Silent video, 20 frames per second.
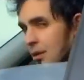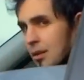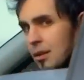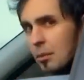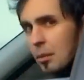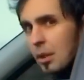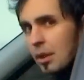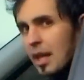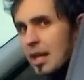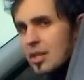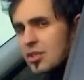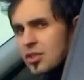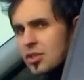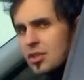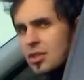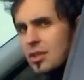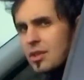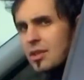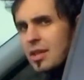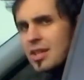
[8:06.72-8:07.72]
Well, that's the
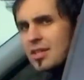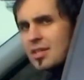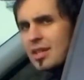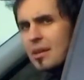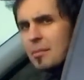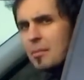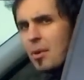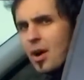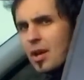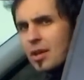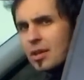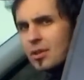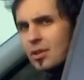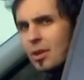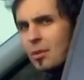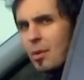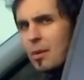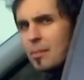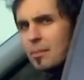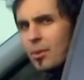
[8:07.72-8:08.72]
new Nissan
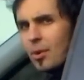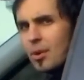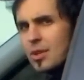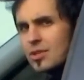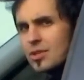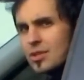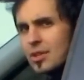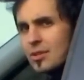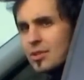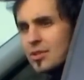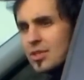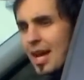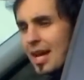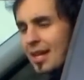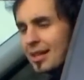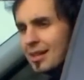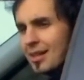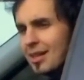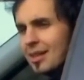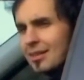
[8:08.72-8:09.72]
Micra 1.2
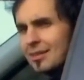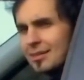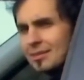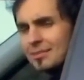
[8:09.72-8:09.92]
Tekna,